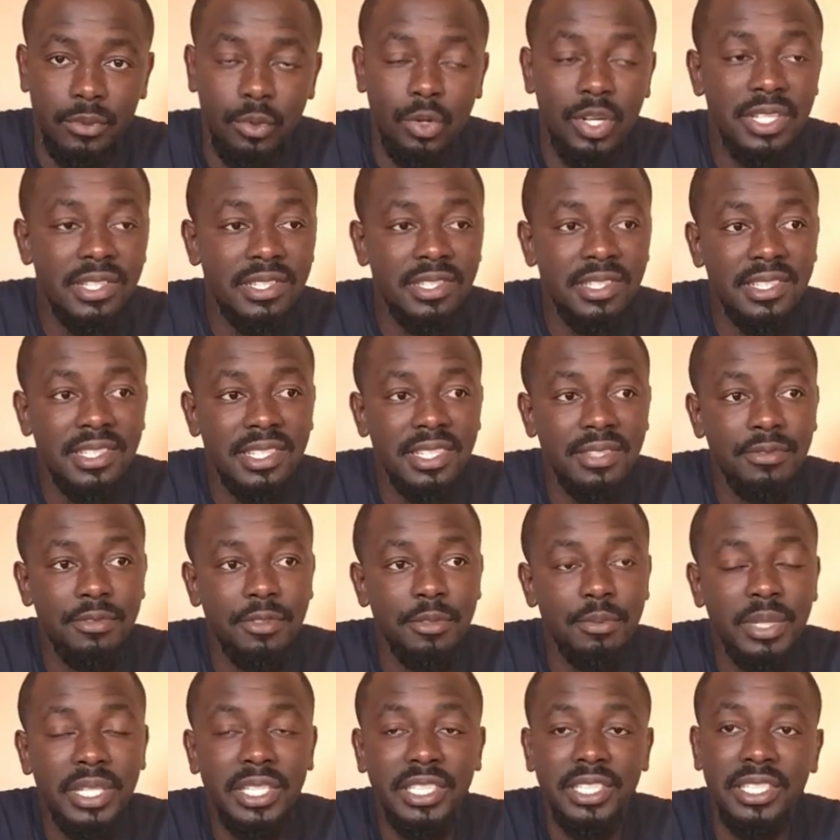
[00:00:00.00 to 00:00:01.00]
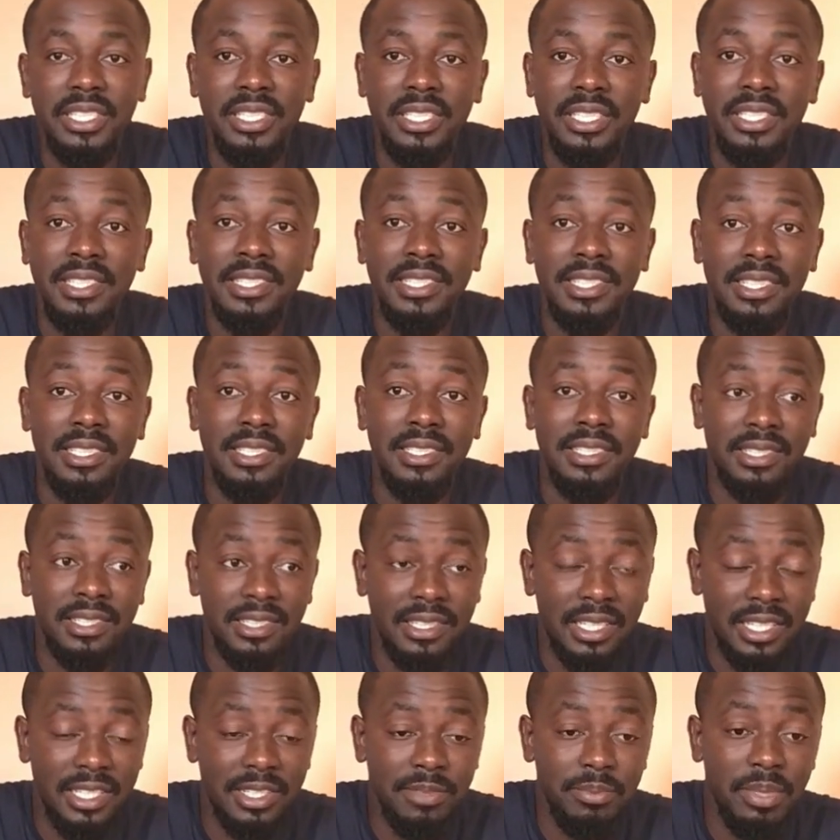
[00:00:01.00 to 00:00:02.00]
once this information is
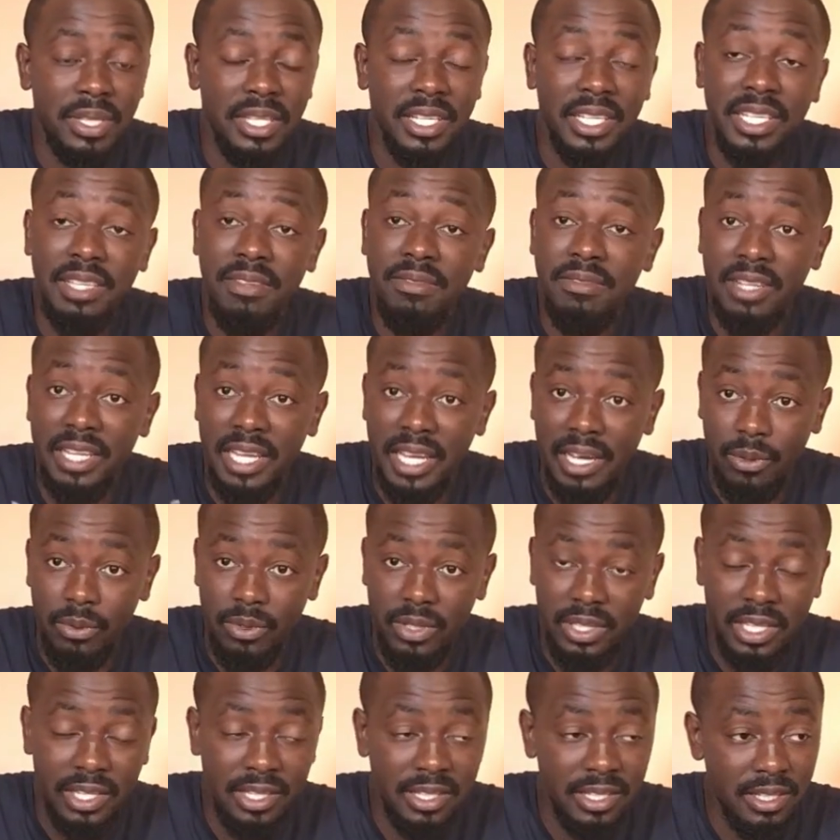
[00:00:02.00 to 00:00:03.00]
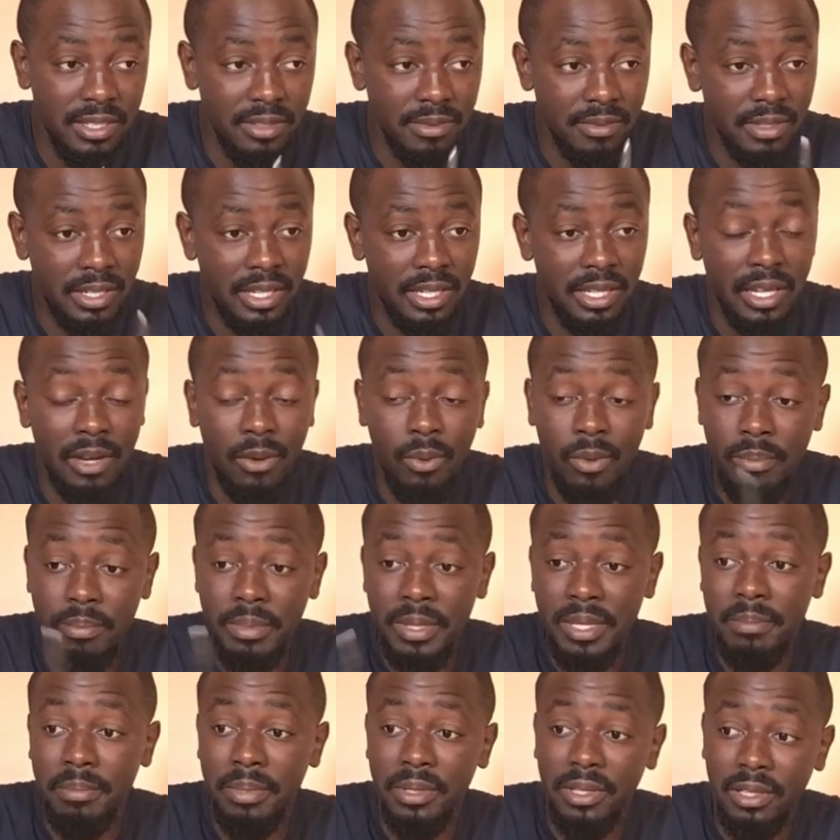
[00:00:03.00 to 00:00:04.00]
starts being given out and, and our
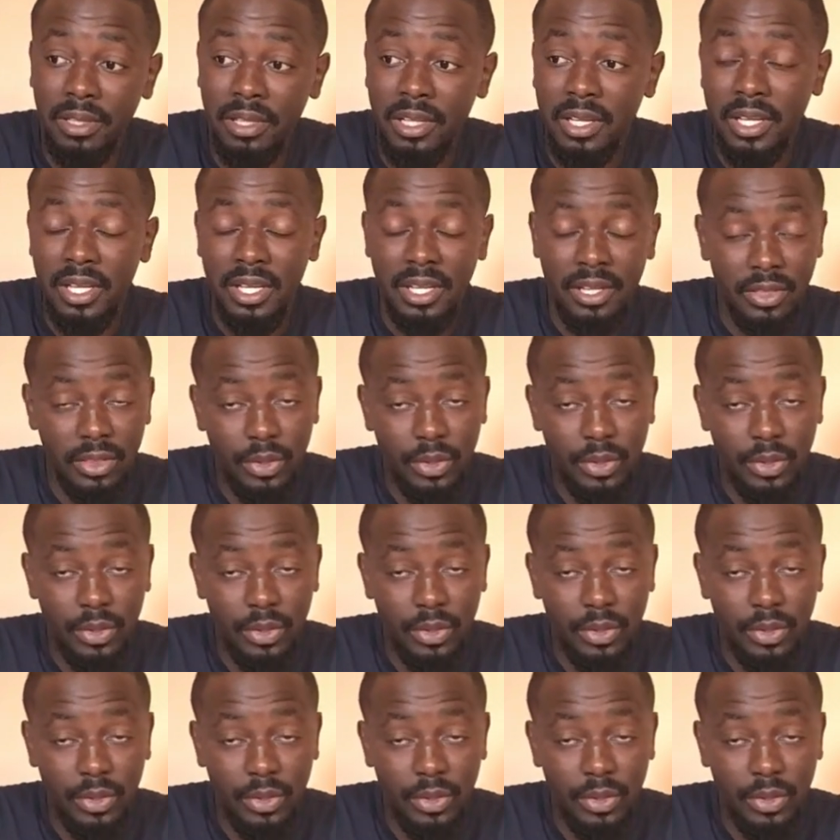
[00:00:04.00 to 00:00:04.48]
people,